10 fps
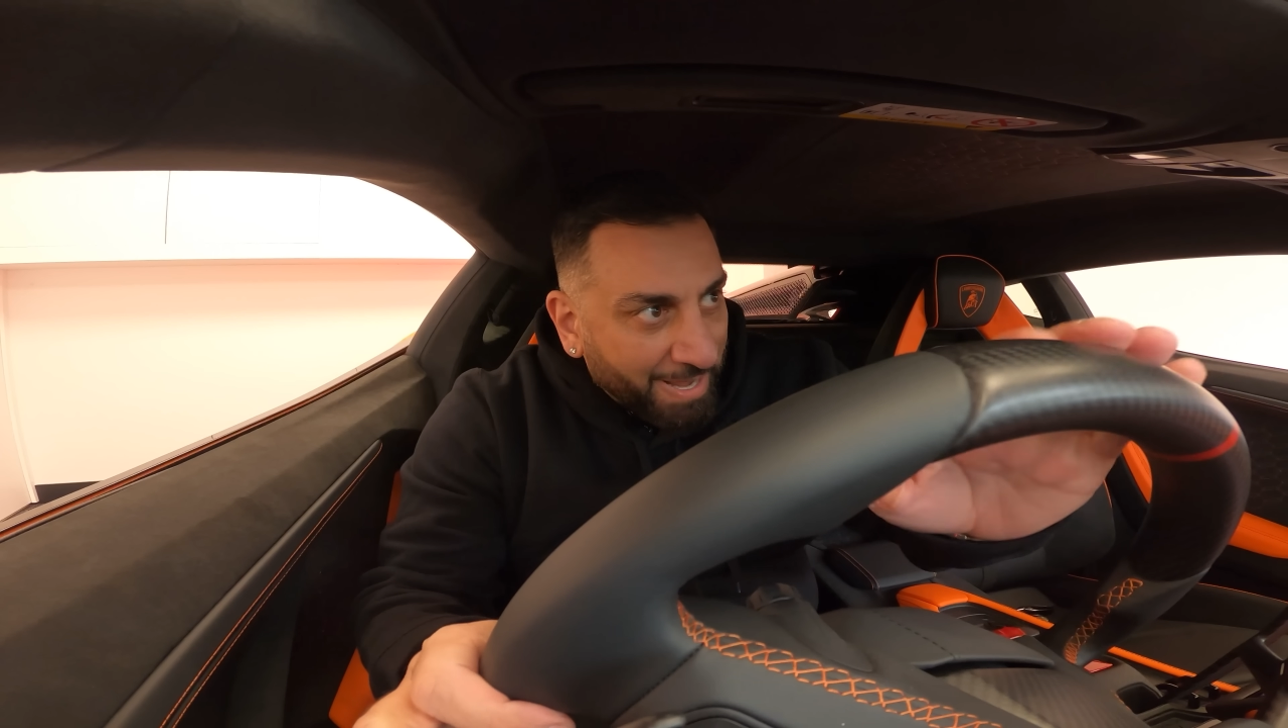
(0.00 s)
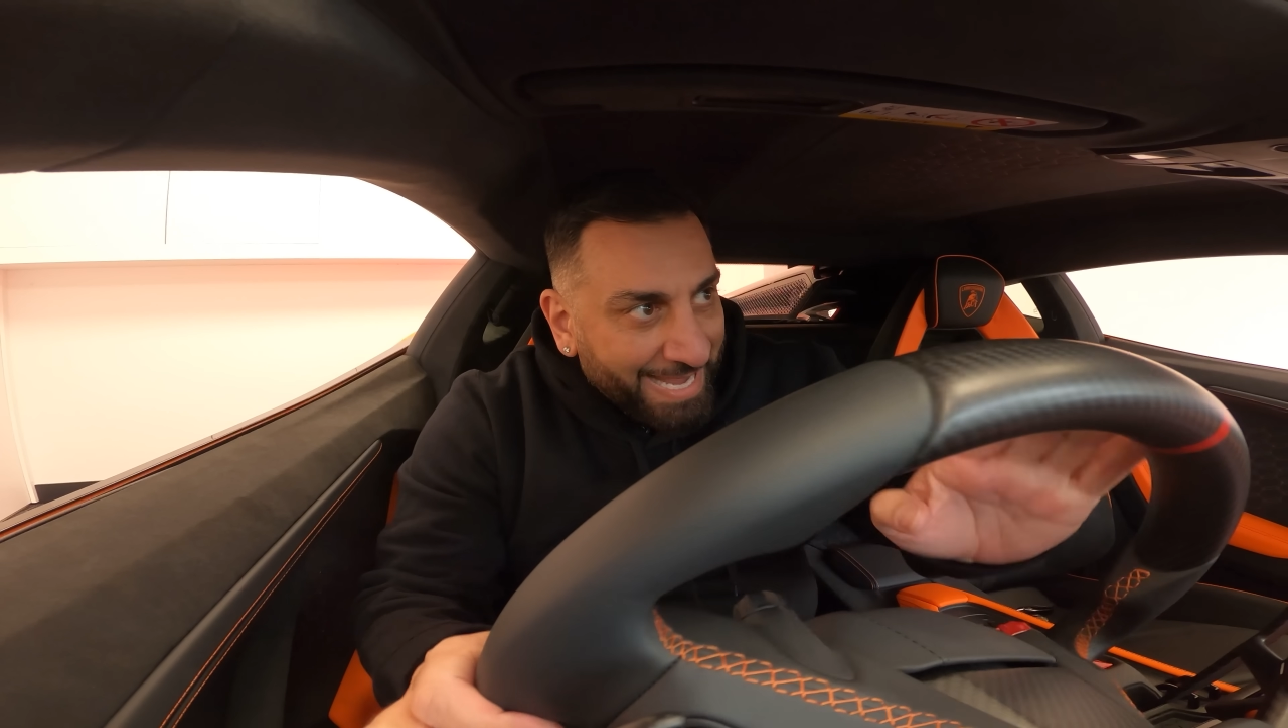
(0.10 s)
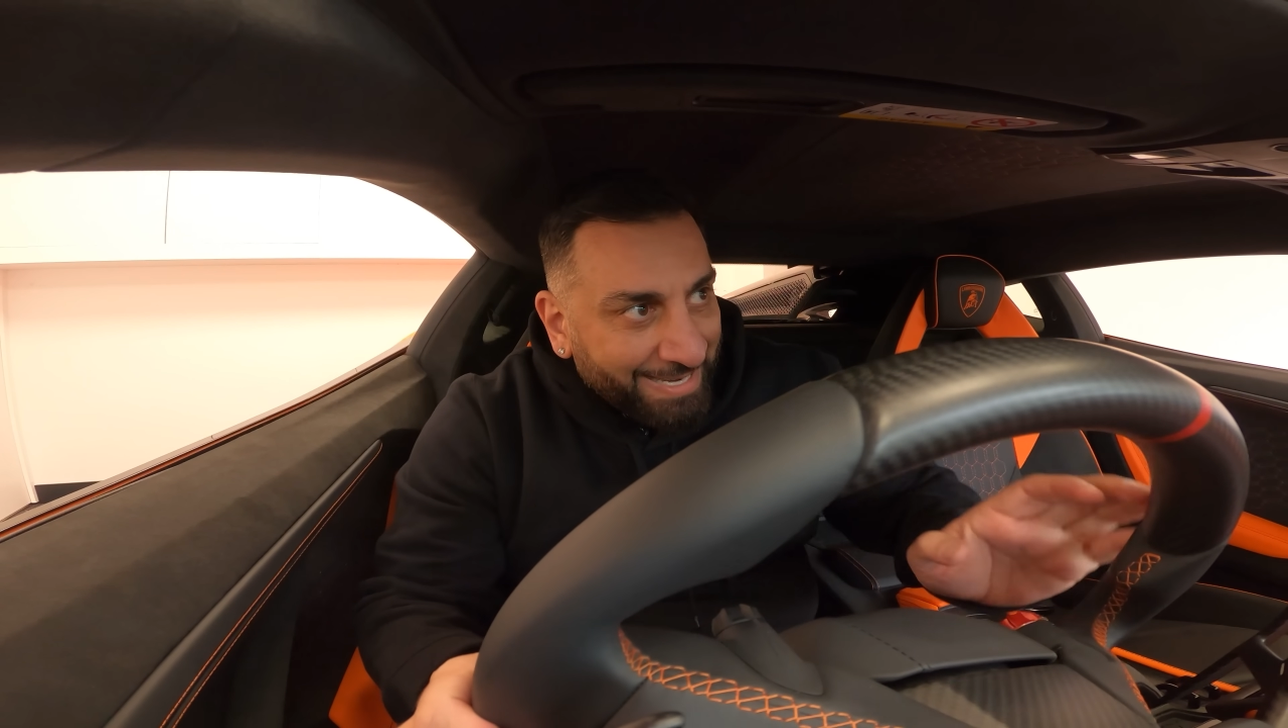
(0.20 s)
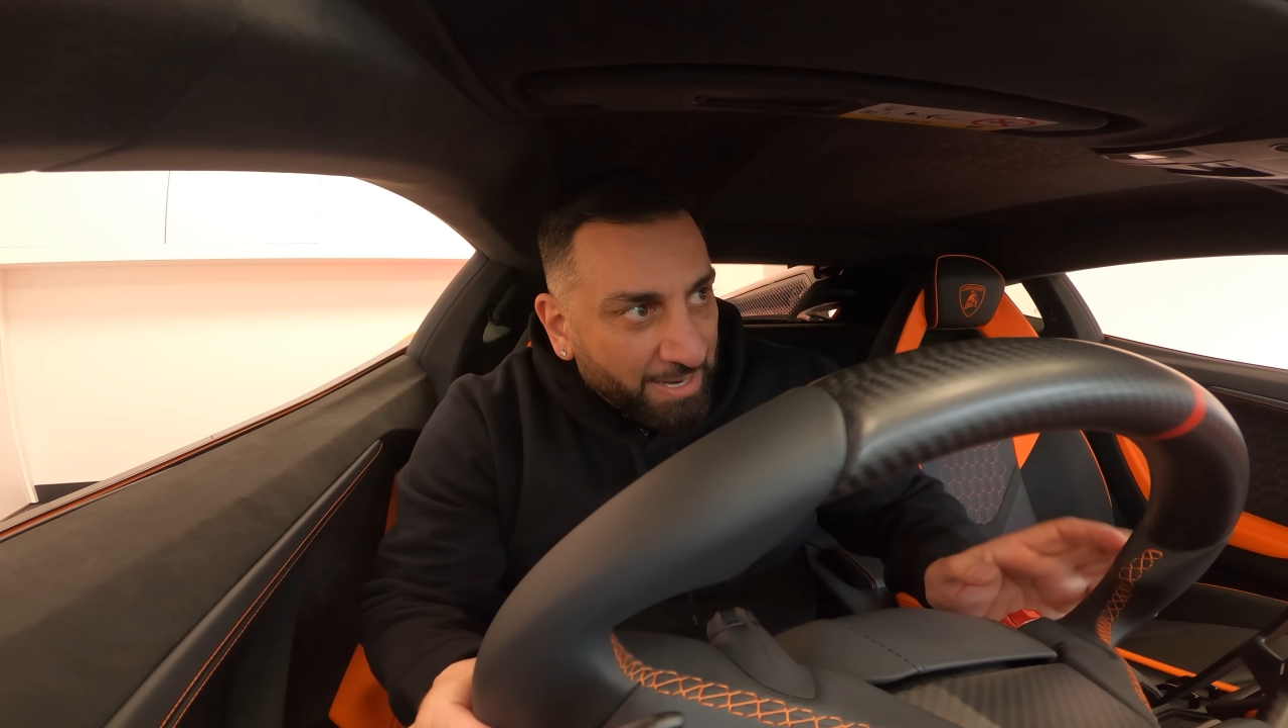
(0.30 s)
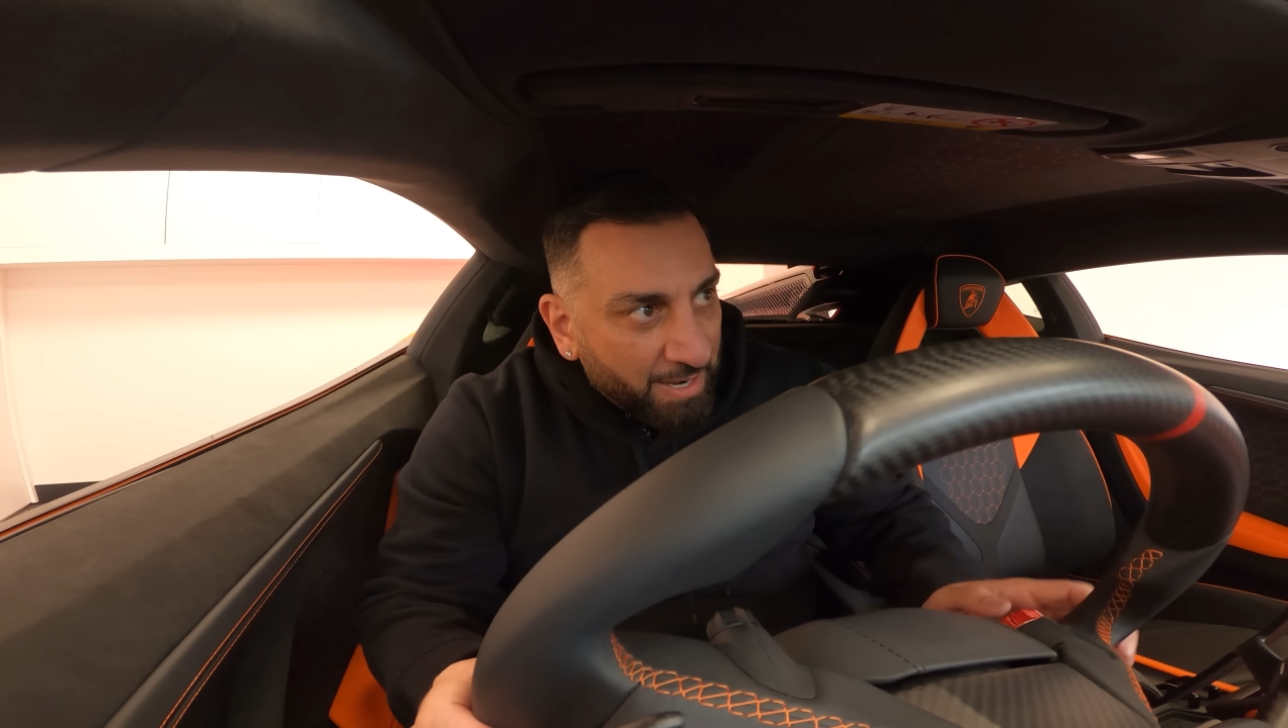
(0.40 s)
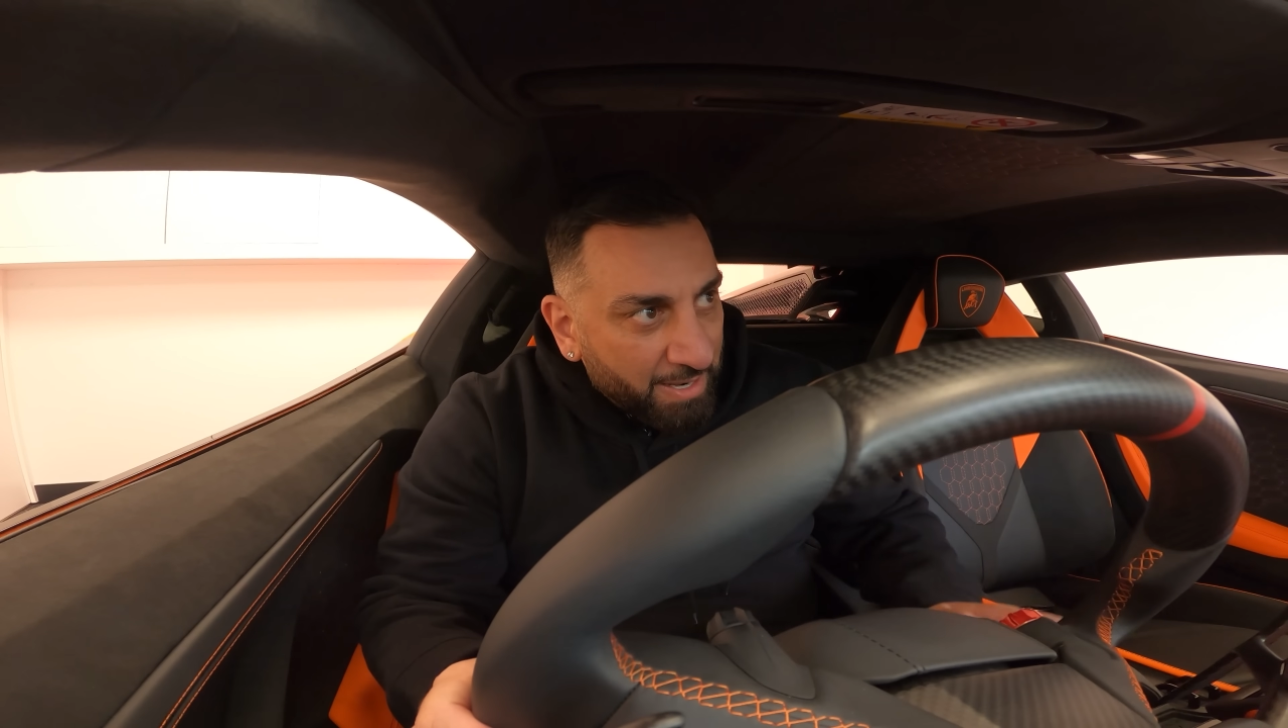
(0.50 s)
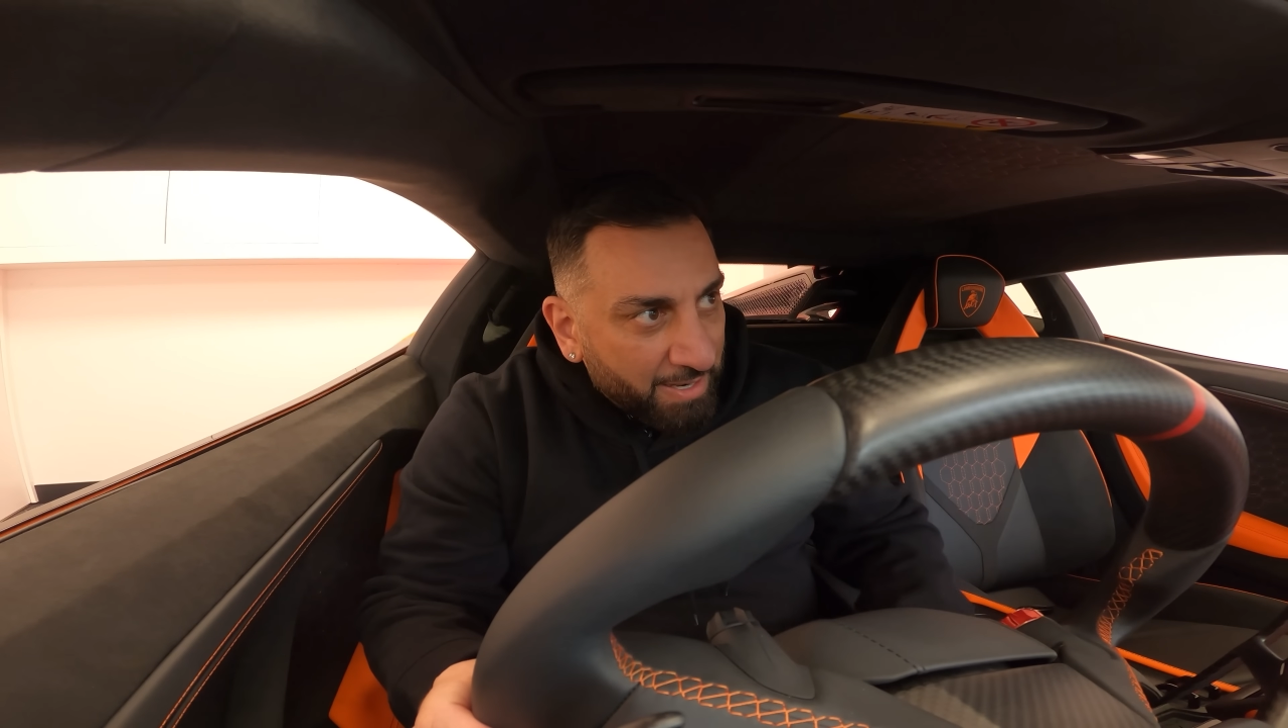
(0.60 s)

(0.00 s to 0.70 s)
Am I in?